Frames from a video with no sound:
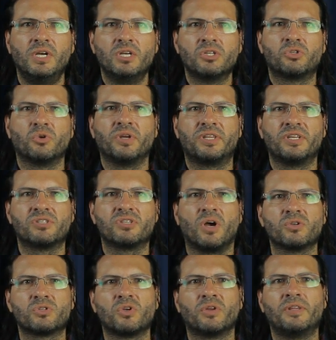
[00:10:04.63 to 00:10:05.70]
So it is
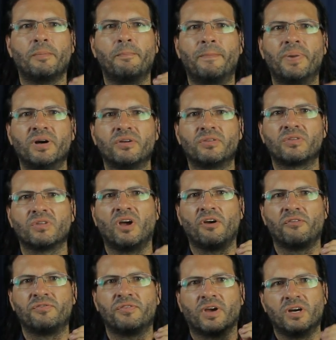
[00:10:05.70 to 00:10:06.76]
also the birth
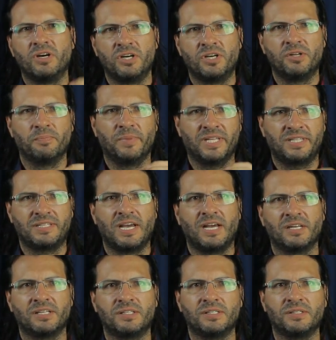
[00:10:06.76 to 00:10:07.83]
of herd
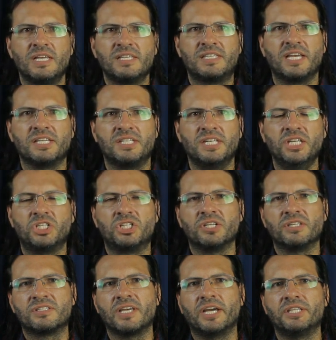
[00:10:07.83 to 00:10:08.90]
mentality. Says
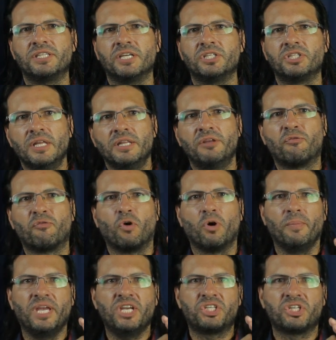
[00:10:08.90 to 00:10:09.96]
Nietzsche, citation, "The
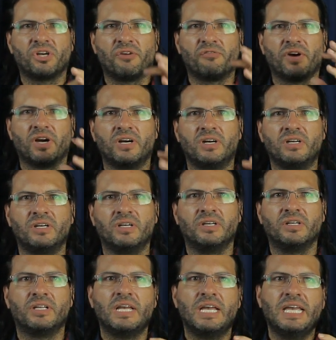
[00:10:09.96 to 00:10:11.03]
formation of a
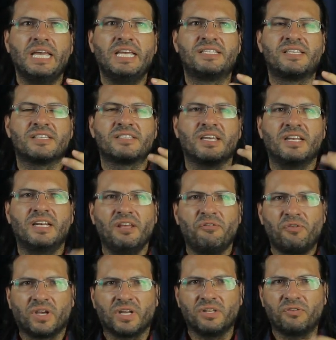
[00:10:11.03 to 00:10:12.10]
herd is a
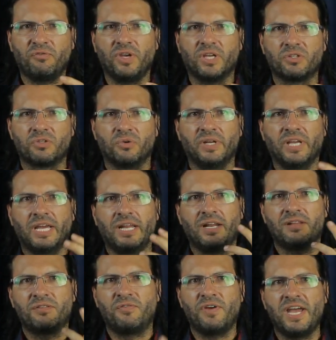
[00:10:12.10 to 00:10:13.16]
significant victory and
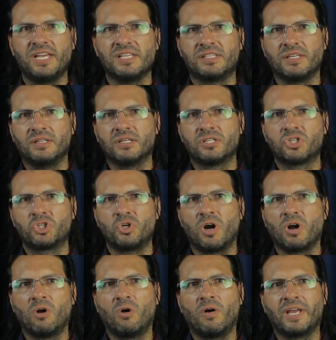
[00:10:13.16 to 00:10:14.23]
advance in the
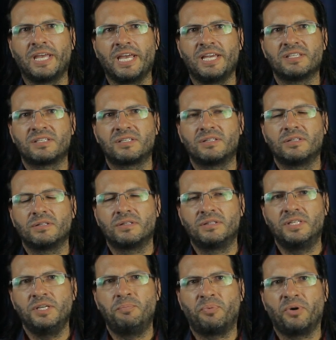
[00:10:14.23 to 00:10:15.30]
struggle against
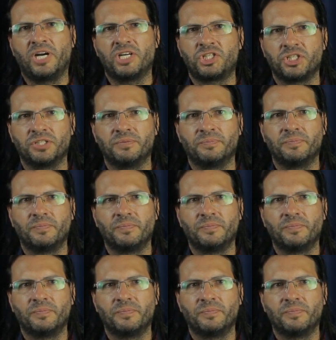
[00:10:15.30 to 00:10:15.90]
depression.